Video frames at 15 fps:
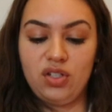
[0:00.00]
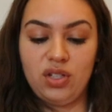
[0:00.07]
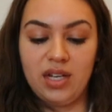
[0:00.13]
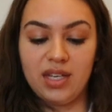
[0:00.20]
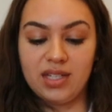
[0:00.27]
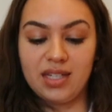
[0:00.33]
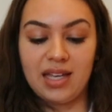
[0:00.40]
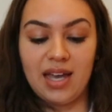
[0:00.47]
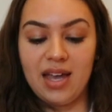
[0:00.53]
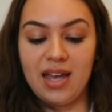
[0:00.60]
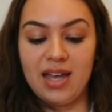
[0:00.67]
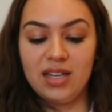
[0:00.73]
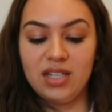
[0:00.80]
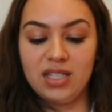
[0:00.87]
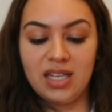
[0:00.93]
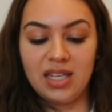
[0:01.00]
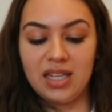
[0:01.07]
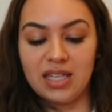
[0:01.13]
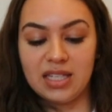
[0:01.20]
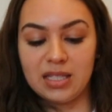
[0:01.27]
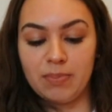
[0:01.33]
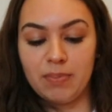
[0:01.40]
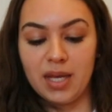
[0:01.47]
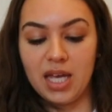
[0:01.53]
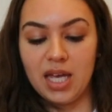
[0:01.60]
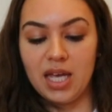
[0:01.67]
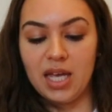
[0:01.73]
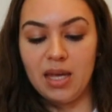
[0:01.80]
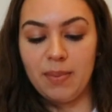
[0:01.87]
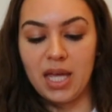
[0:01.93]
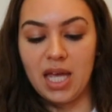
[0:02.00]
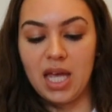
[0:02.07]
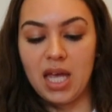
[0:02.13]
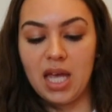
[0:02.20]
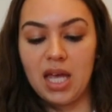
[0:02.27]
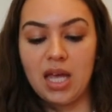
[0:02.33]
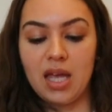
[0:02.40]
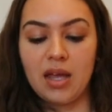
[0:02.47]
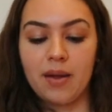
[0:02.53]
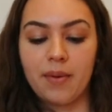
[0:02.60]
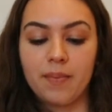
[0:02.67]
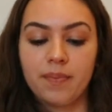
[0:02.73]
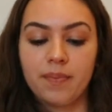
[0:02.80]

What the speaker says: Let's get into this, baby.